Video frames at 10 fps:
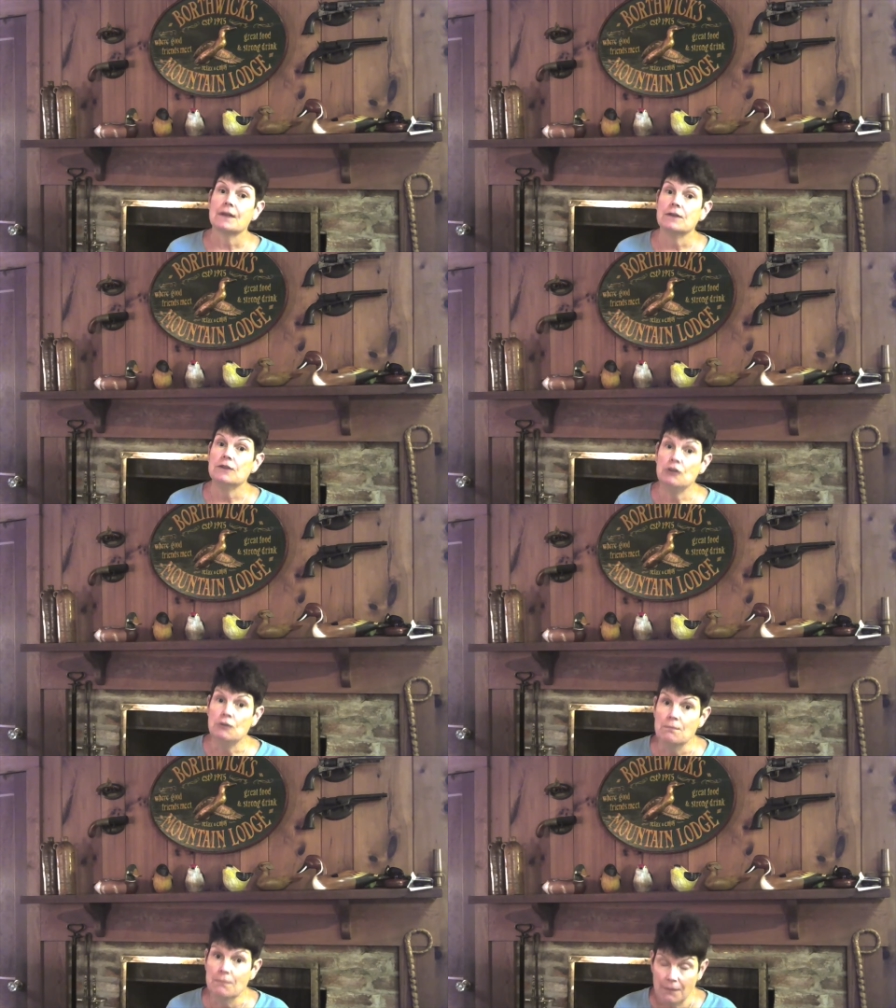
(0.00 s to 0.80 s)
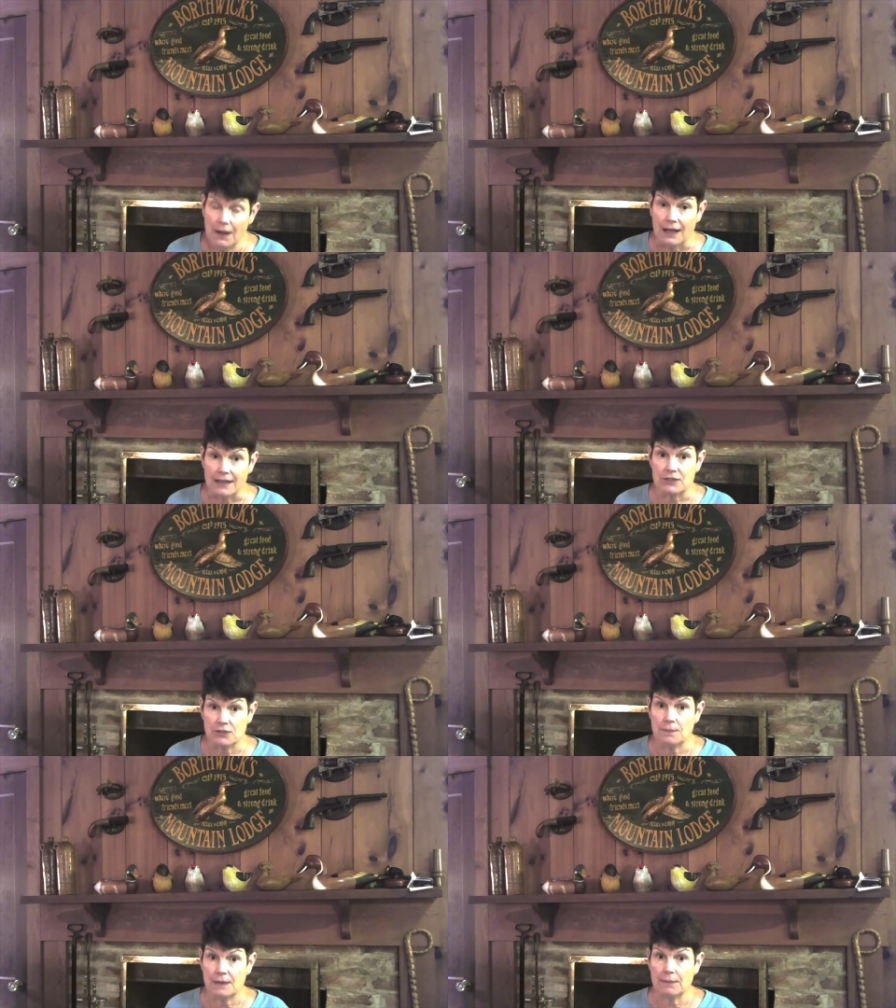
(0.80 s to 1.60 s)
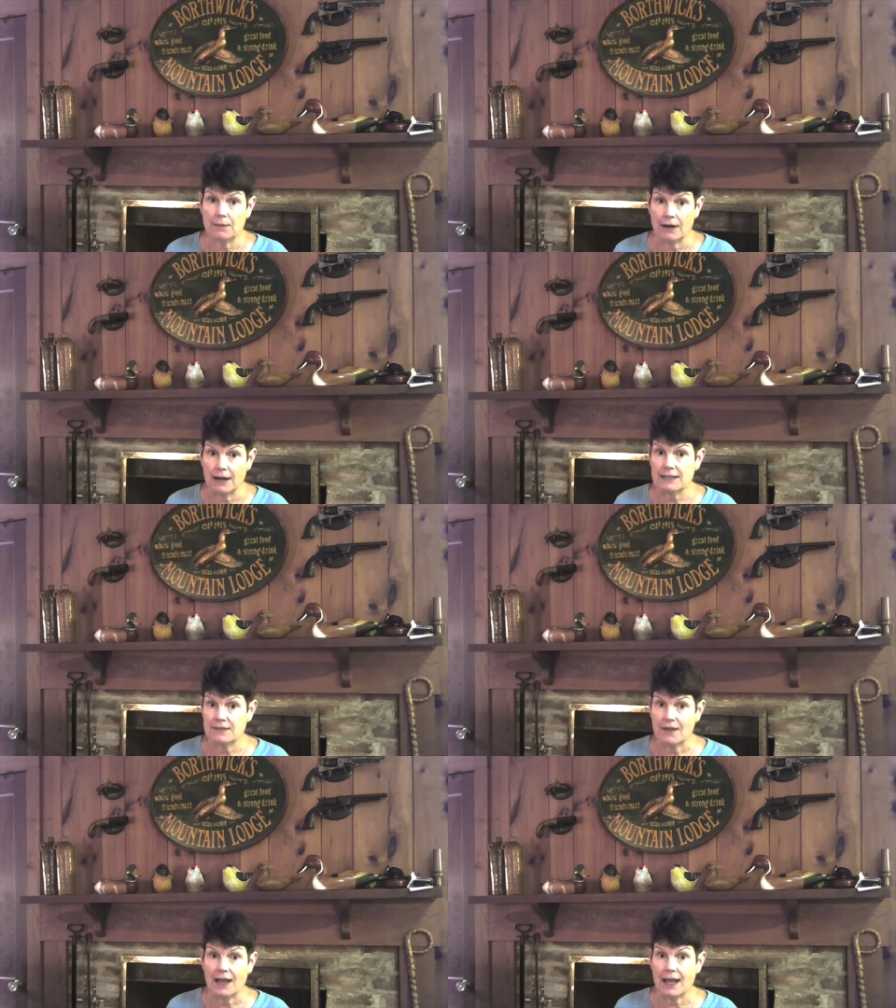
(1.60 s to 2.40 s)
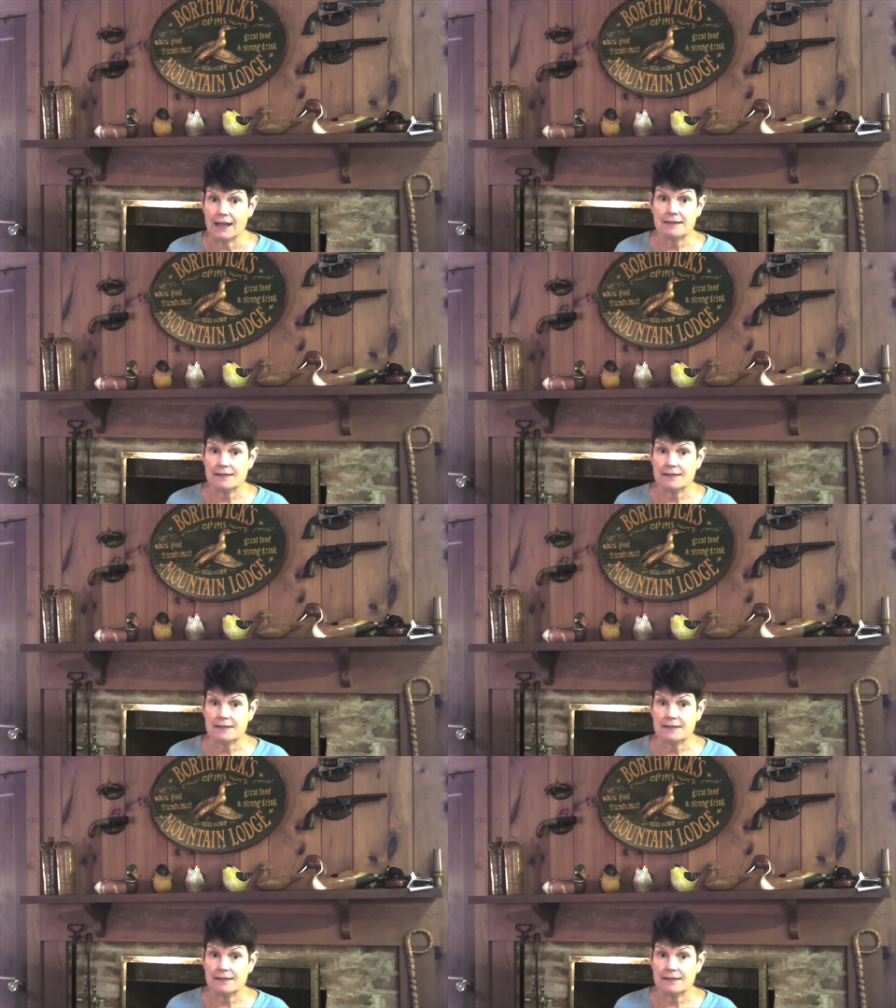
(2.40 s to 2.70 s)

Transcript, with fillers: you must memorize facts.